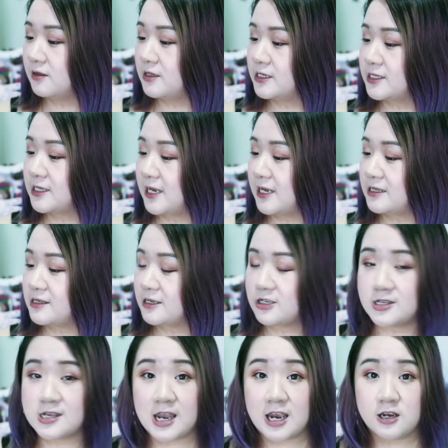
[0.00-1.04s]
This
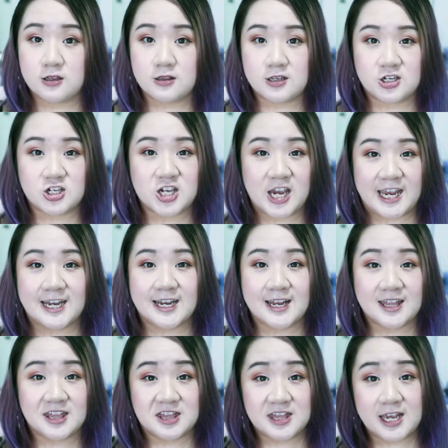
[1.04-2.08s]
is the shade
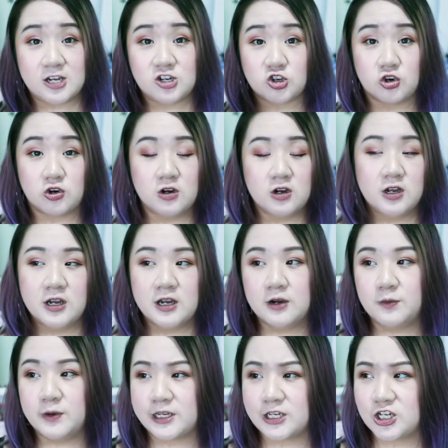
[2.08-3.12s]
Cathedral,
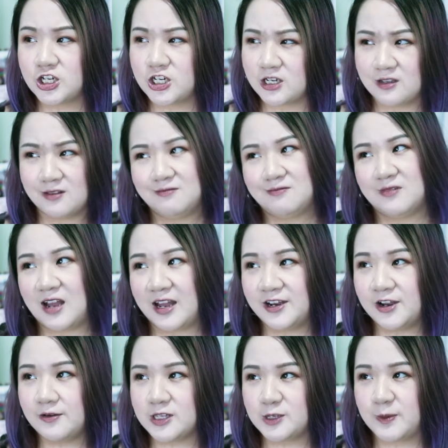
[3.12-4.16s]
which I
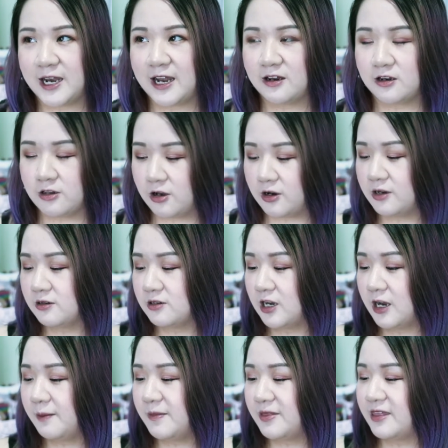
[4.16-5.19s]
know it's been out a long
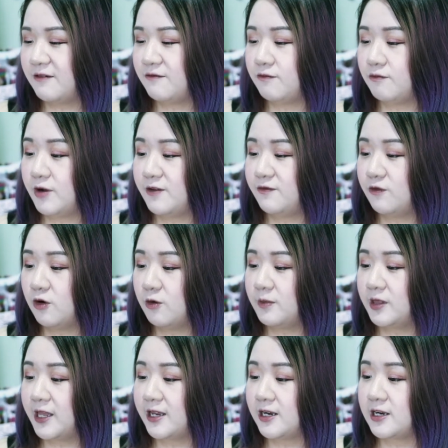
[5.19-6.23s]
time and they've
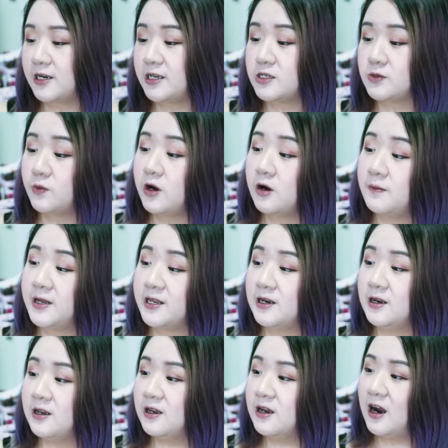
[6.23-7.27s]
reformulated it as well, but
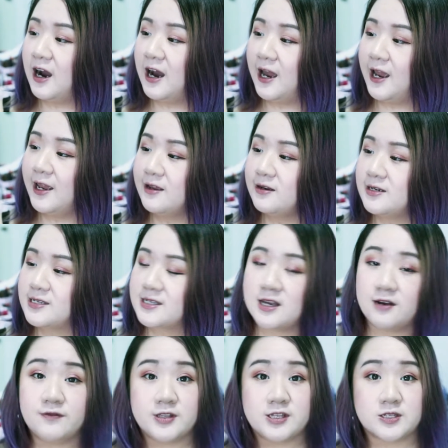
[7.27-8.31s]
I
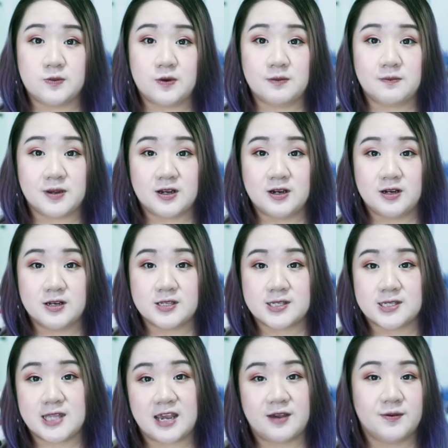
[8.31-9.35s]
discovered this one
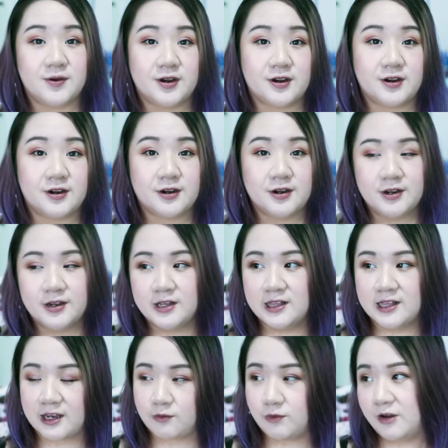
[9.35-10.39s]
because they were
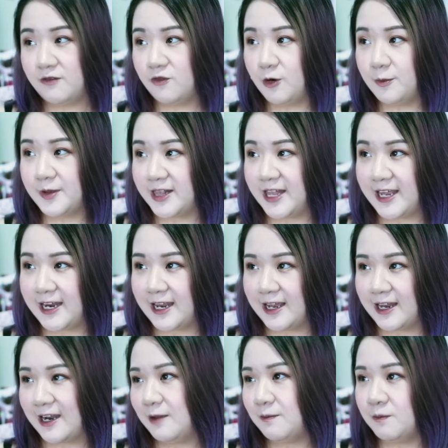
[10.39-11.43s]
like
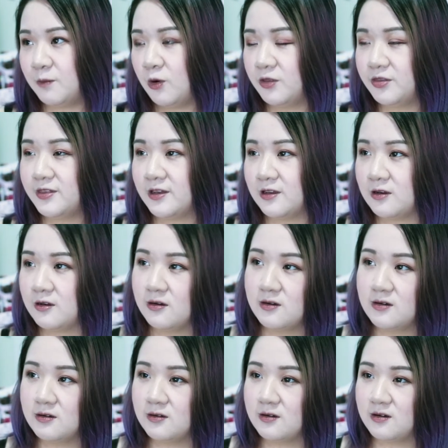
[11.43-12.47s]
reformulating and I bought the
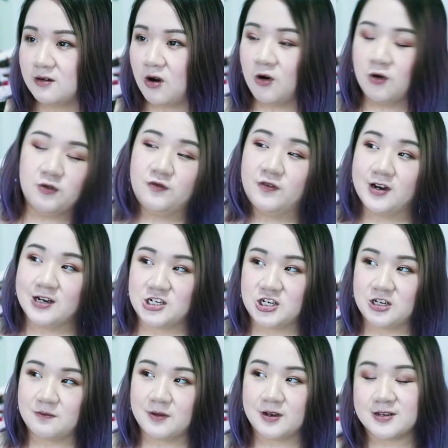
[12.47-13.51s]
old
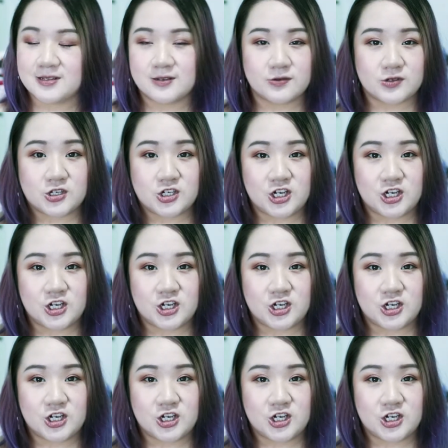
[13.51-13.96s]
version because it was